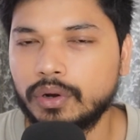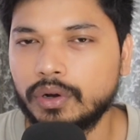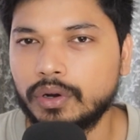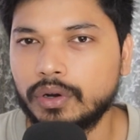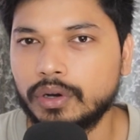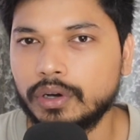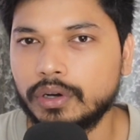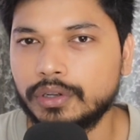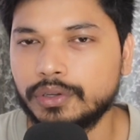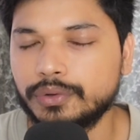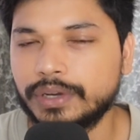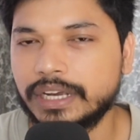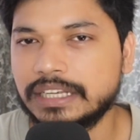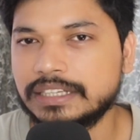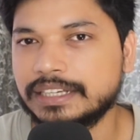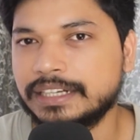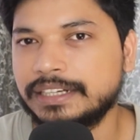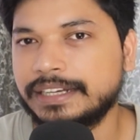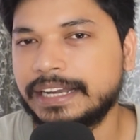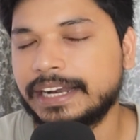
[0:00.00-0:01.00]
or you
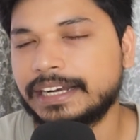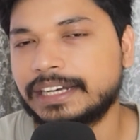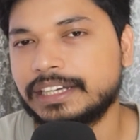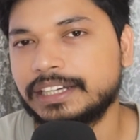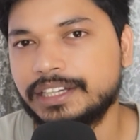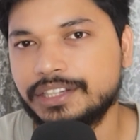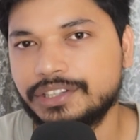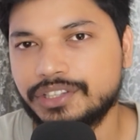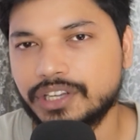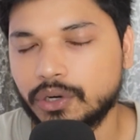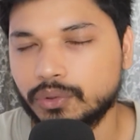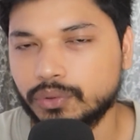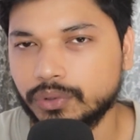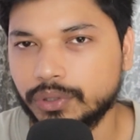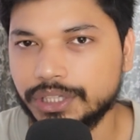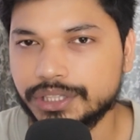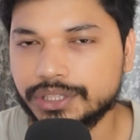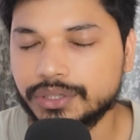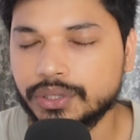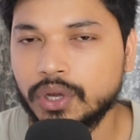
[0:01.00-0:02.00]
guys can directly reach out to
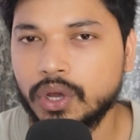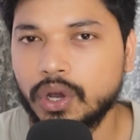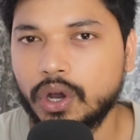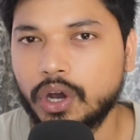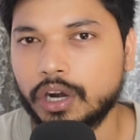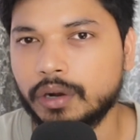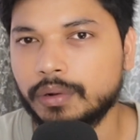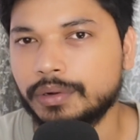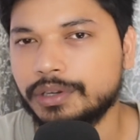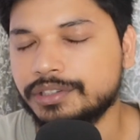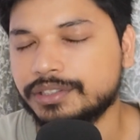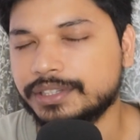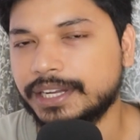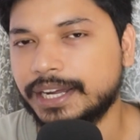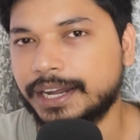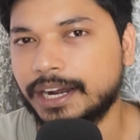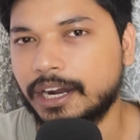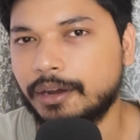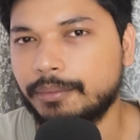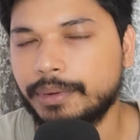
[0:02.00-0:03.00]
us on our
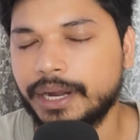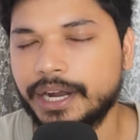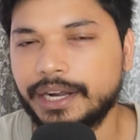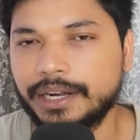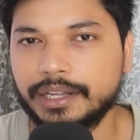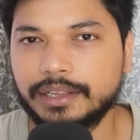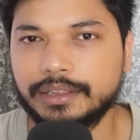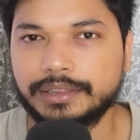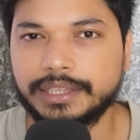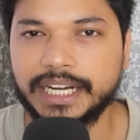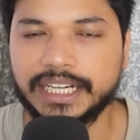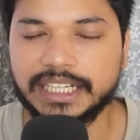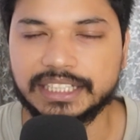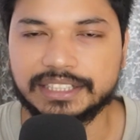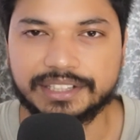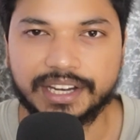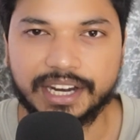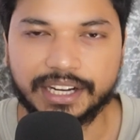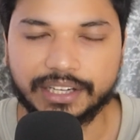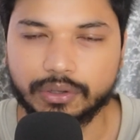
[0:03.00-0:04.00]
Instagram handle, that
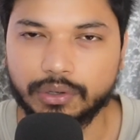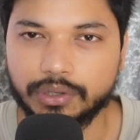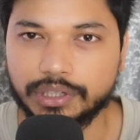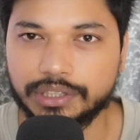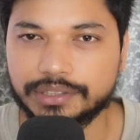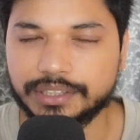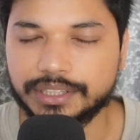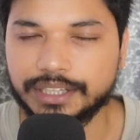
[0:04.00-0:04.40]
is Electronics